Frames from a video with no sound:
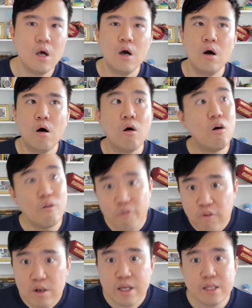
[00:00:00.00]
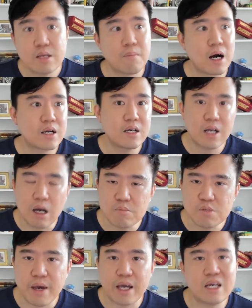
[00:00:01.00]
Hopefully the market
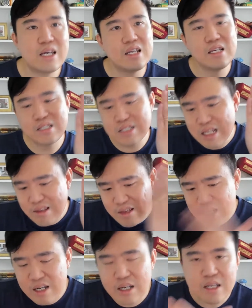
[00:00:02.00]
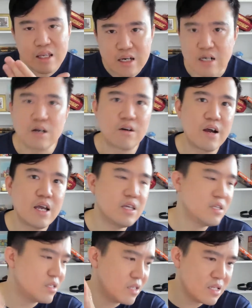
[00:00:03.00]
comes back. It is the third year, all right?
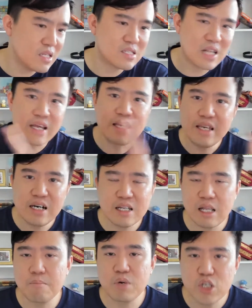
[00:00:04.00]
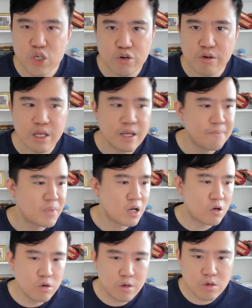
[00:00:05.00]
It is like year number 3.
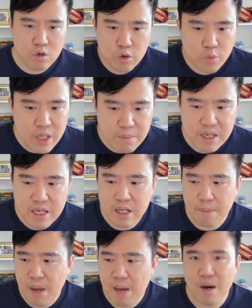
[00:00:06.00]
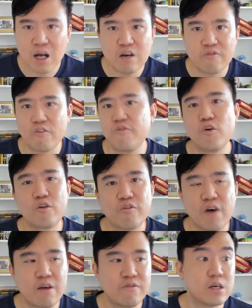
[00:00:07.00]
Could we be in a bear market for 4 to
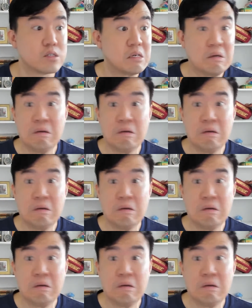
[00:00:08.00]
5 years?